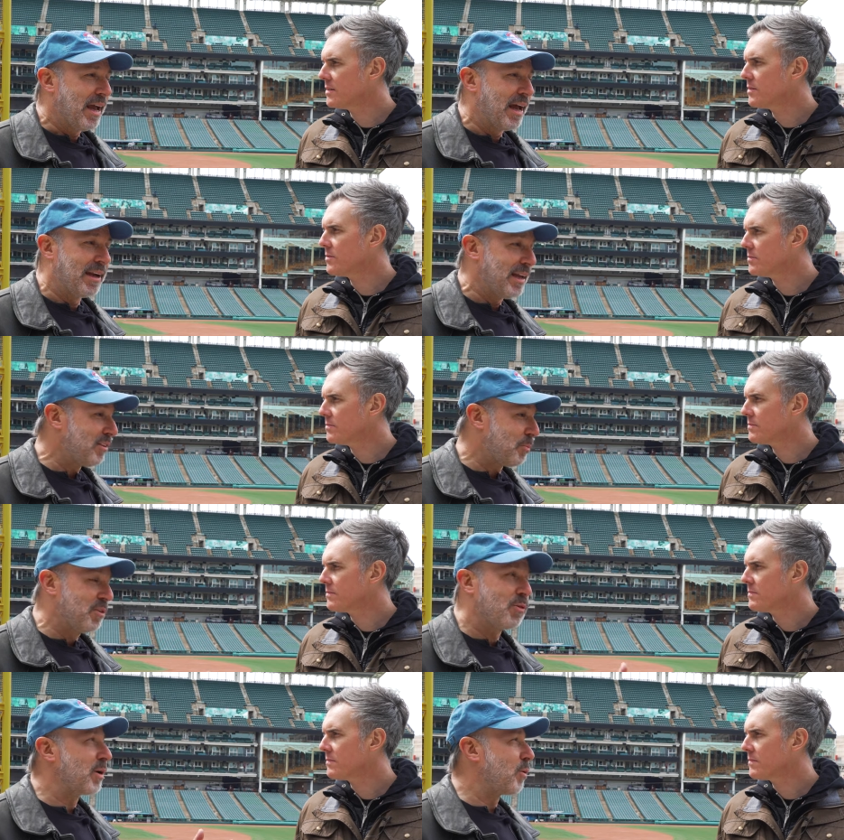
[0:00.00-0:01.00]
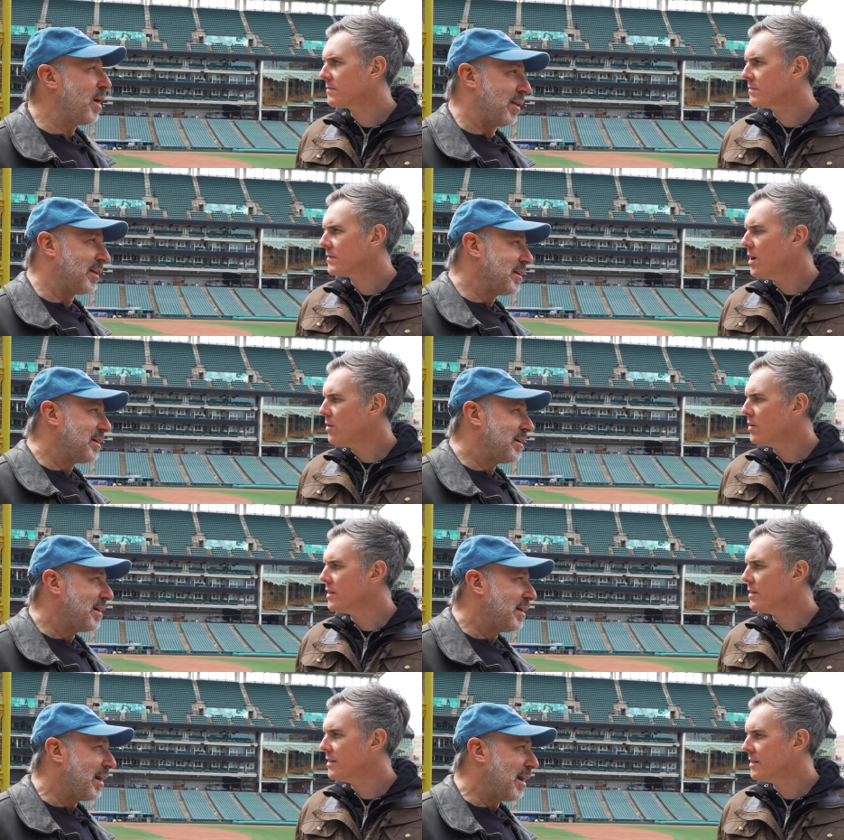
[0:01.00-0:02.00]
Speaker 1: and it's been doing well. Oh,
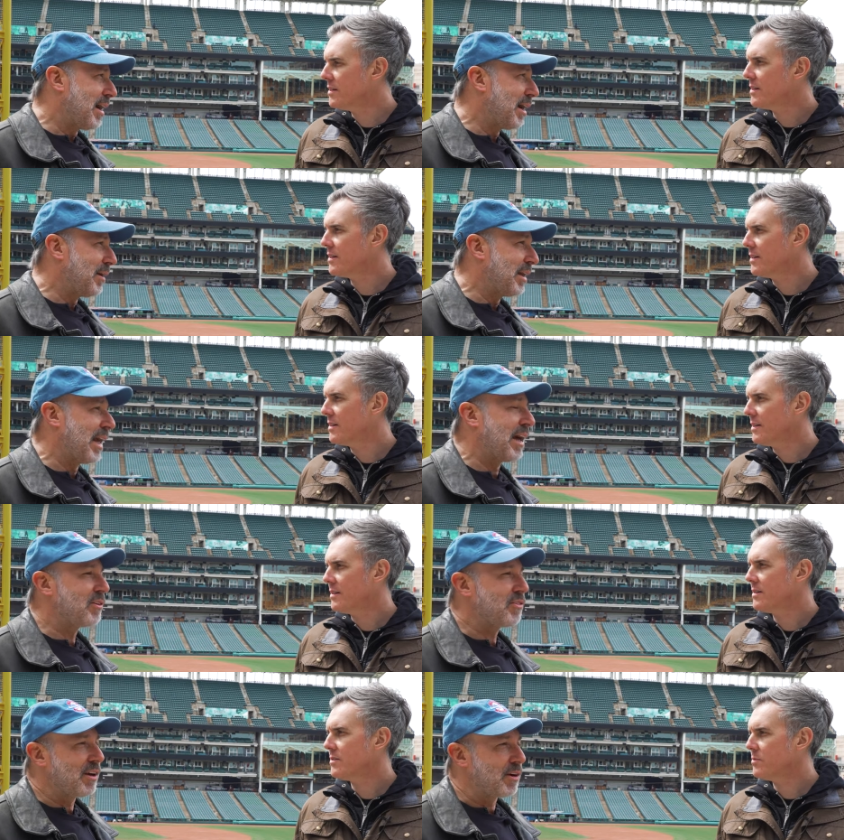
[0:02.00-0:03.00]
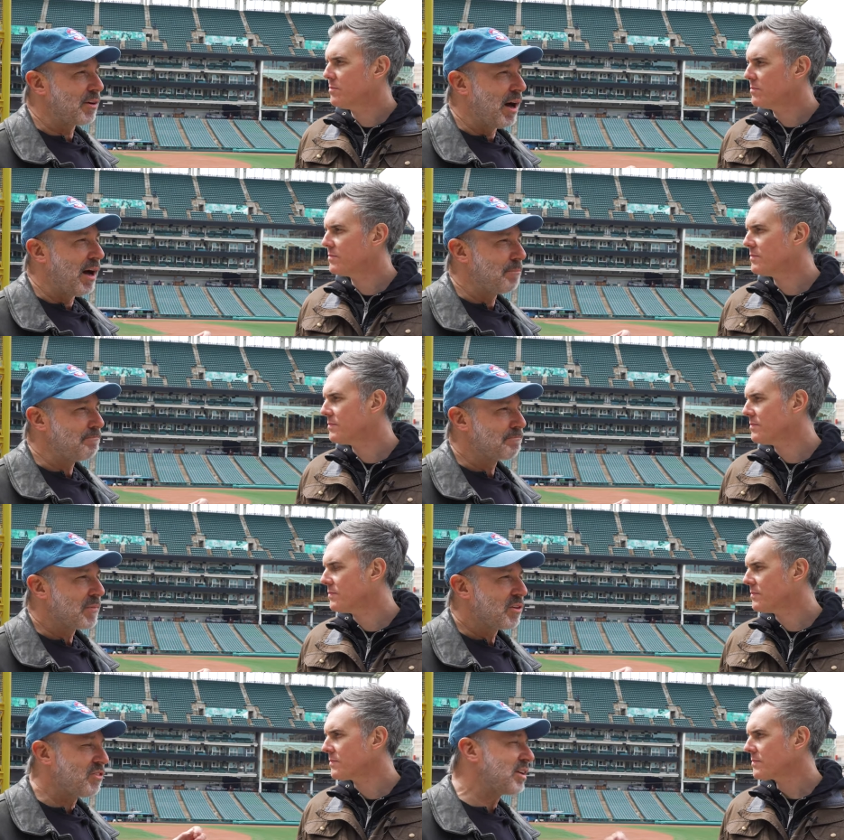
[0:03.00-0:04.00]
good. Uh, it has their um,
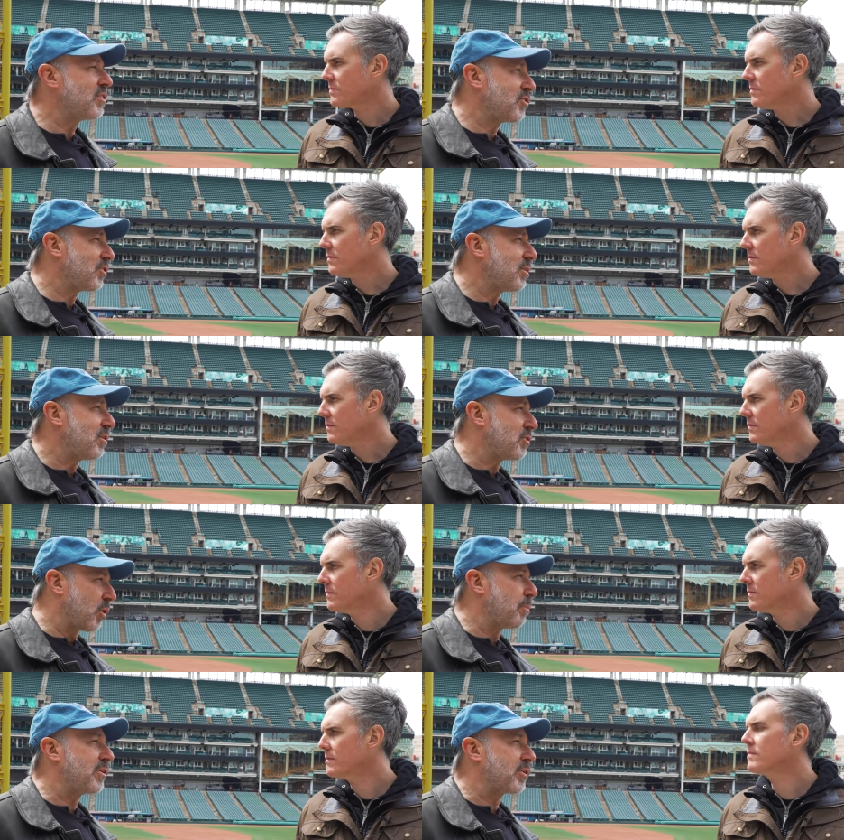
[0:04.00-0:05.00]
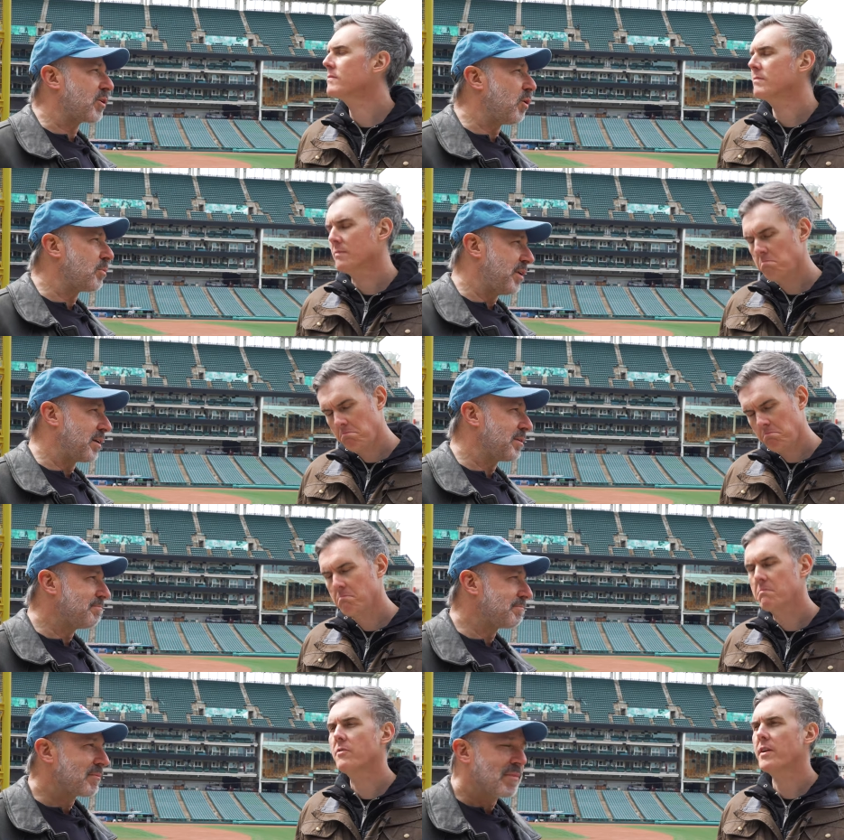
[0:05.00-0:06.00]
signature Dortmunder Gold beer.
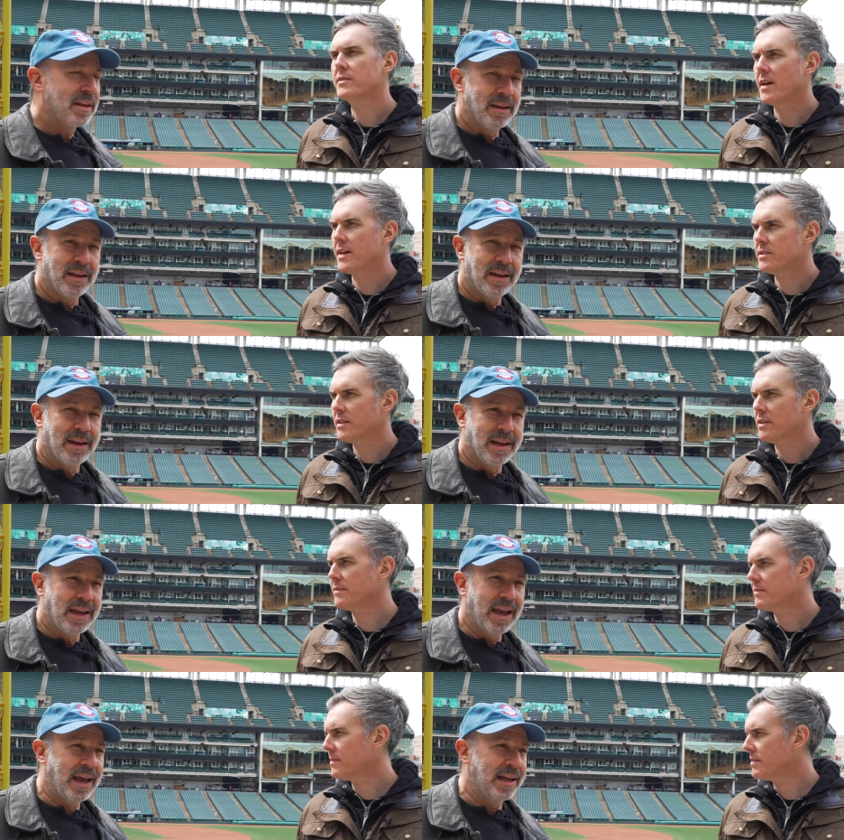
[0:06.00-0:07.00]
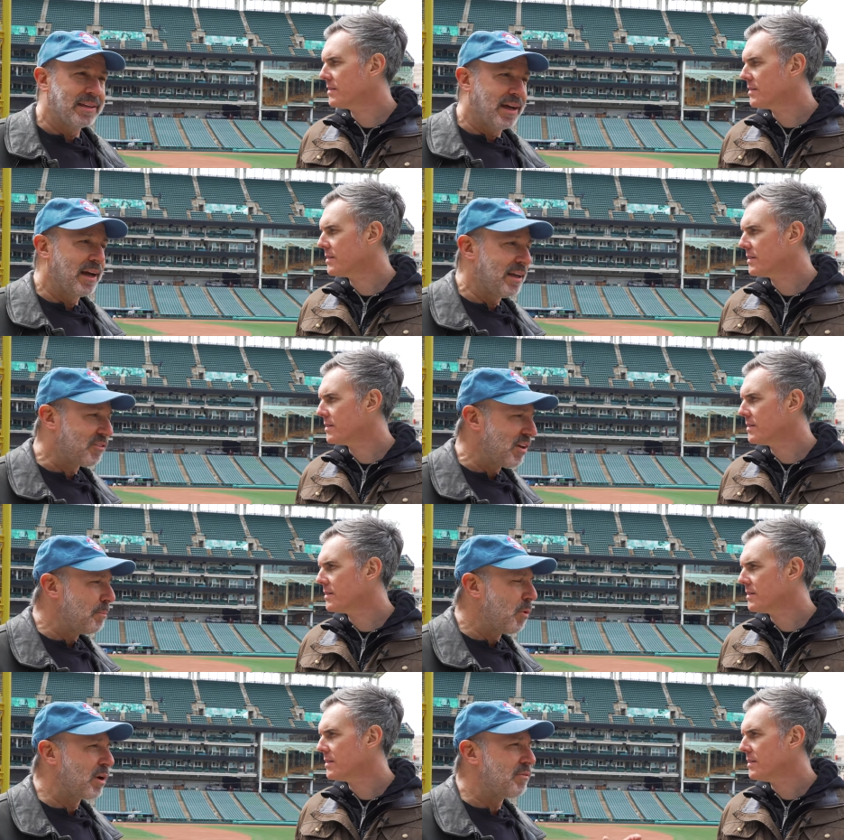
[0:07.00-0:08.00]
Speaker 2: Fantastic.
Speaker 1: And uh, it's
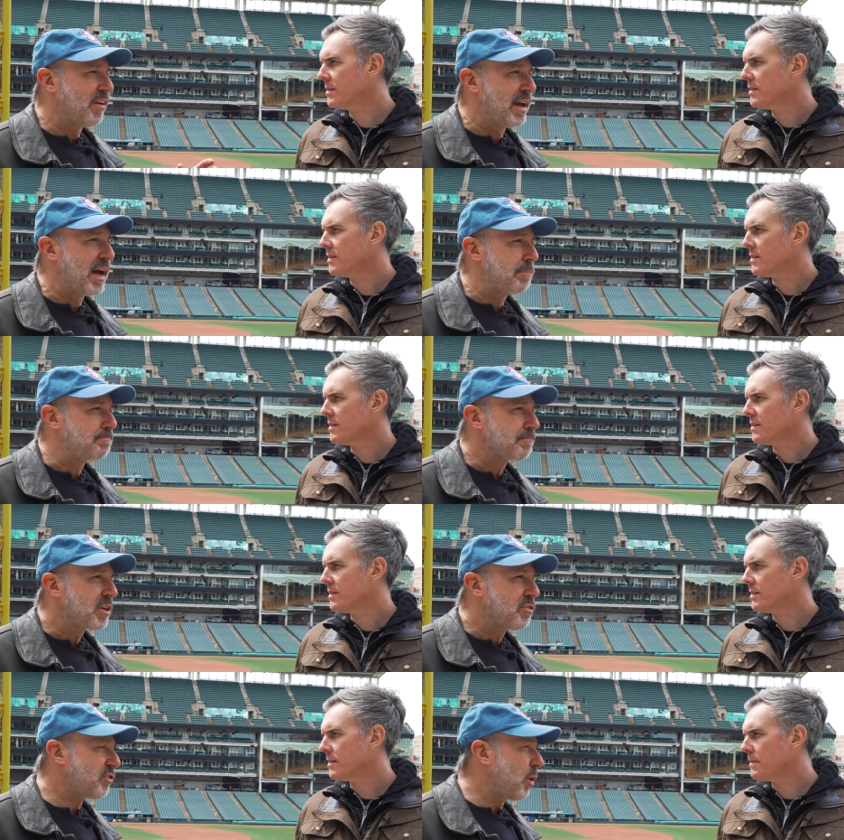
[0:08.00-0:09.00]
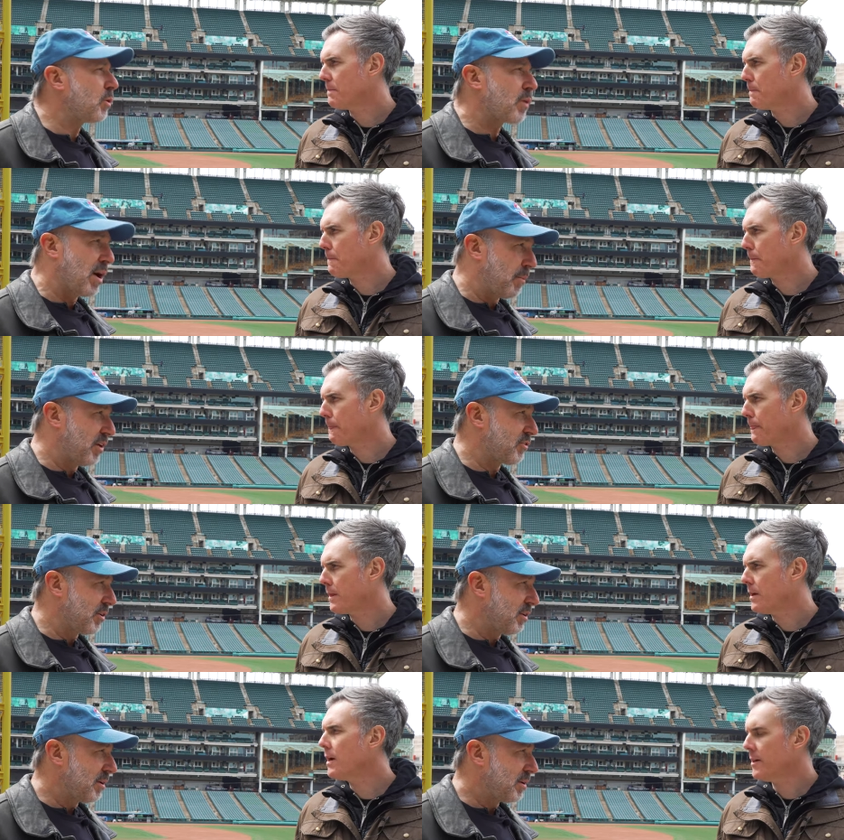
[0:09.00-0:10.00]
a more of a um, stone ground
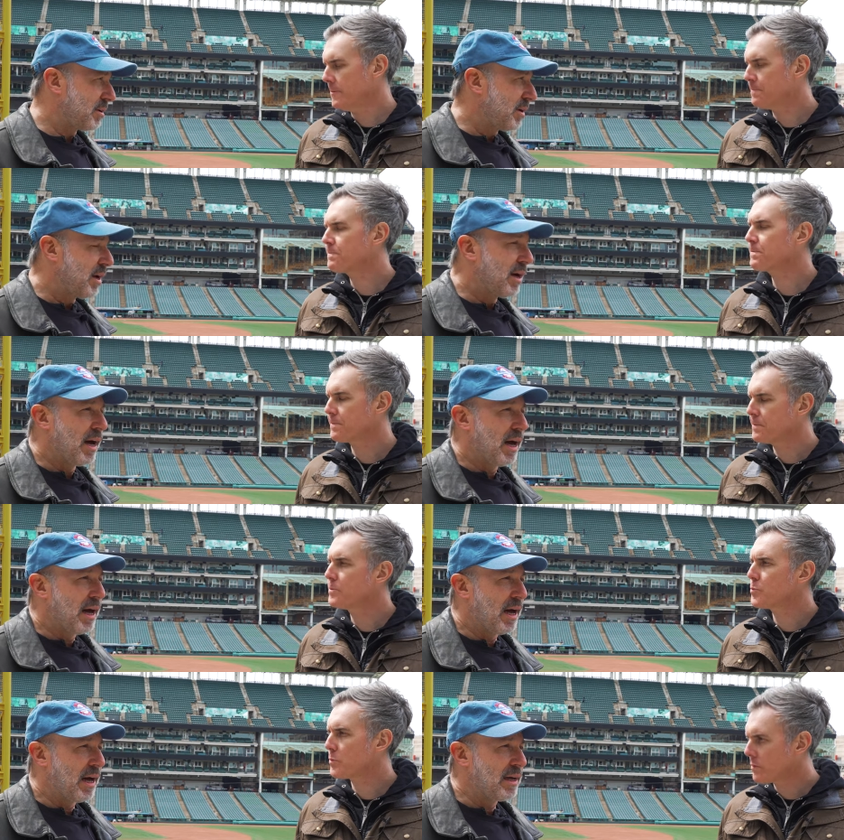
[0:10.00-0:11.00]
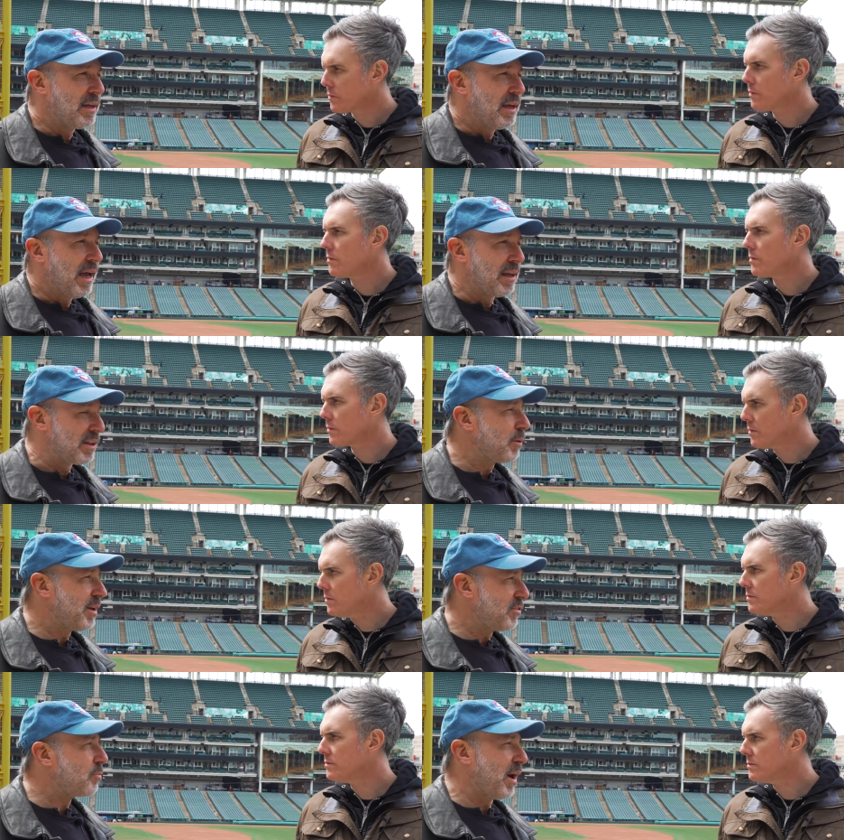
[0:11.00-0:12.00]
mustard. Uh-huh. Uh, had a little bit of